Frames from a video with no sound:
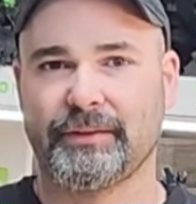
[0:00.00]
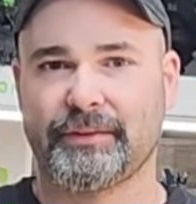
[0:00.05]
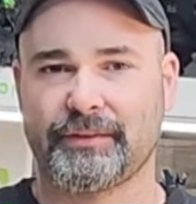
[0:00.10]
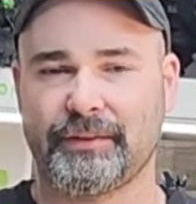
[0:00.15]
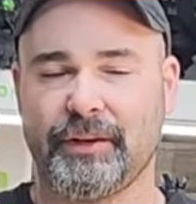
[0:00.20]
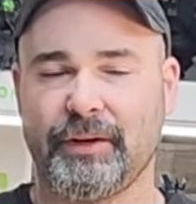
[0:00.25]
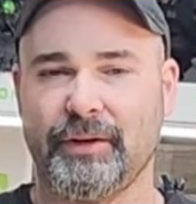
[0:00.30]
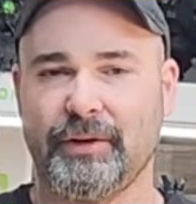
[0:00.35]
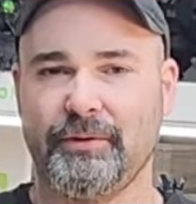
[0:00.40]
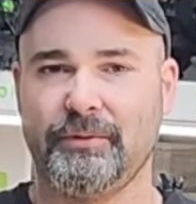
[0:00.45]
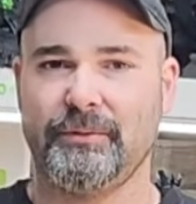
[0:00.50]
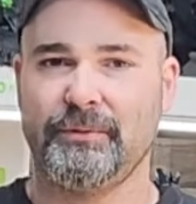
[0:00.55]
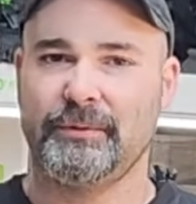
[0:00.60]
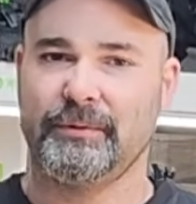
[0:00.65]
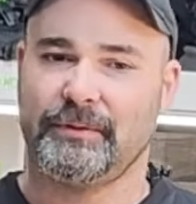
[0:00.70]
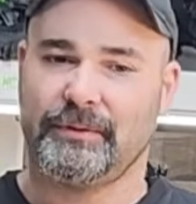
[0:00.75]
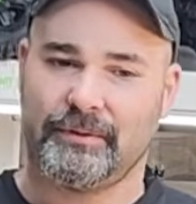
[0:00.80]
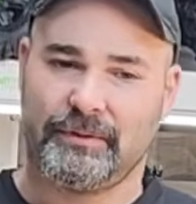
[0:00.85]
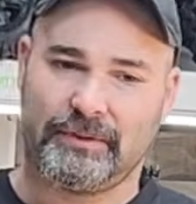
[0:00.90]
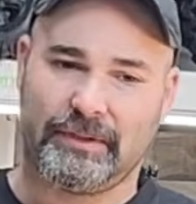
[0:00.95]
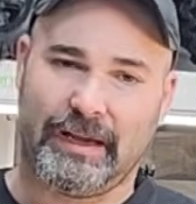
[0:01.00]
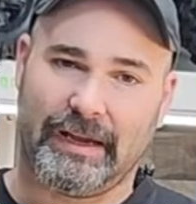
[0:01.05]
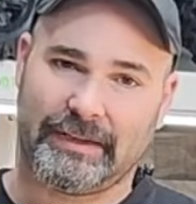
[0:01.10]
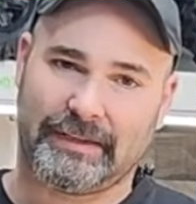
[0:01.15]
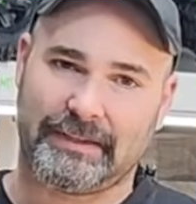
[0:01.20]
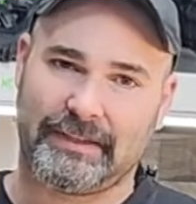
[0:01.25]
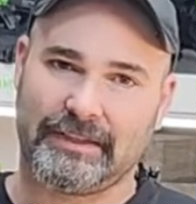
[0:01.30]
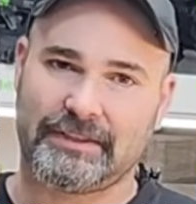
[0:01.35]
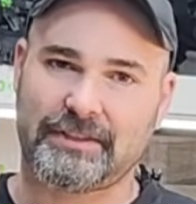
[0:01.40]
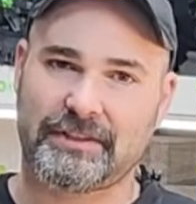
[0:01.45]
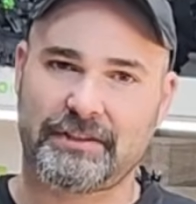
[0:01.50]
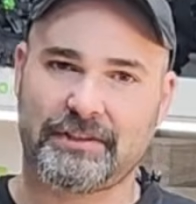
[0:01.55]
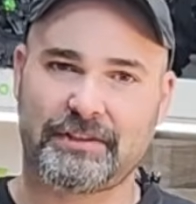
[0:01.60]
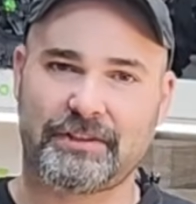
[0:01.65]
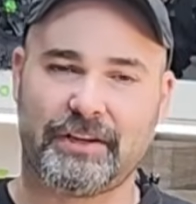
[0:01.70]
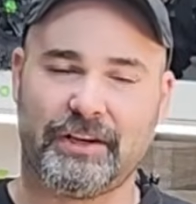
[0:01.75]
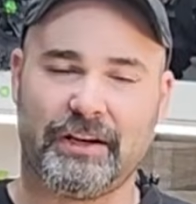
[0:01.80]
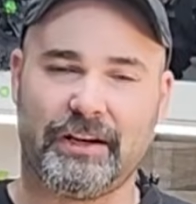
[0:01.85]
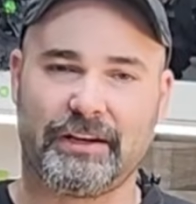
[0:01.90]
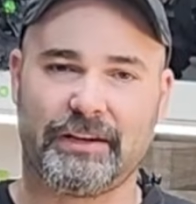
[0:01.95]
So I ditched the
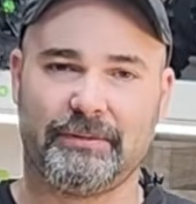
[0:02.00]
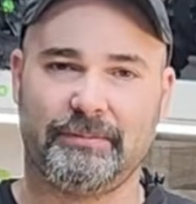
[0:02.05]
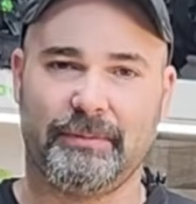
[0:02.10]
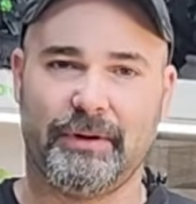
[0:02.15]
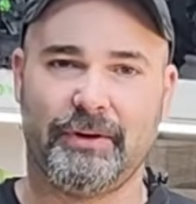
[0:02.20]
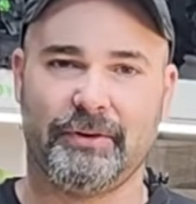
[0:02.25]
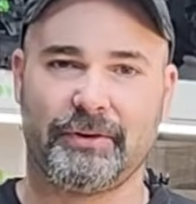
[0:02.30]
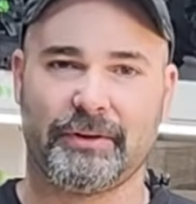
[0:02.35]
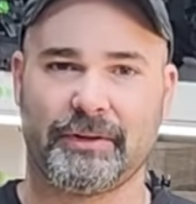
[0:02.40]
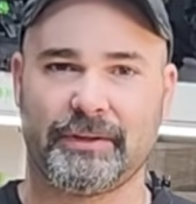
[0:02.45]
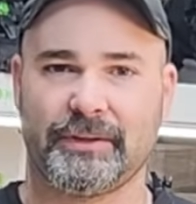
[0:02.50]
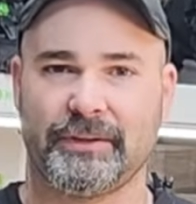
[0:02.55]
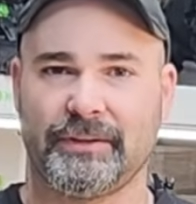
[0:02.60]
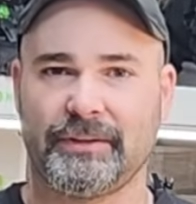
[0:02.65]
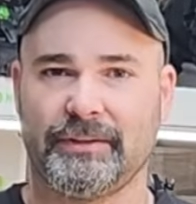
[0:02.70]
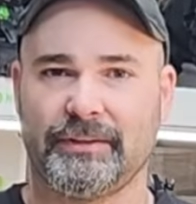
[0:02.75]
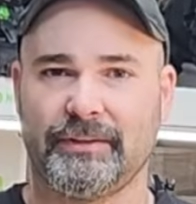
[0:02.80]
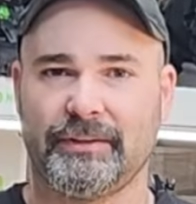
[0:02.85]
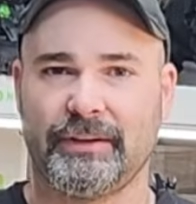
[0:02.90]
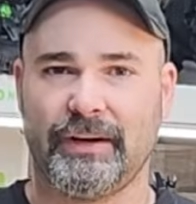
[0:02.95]
stock motor.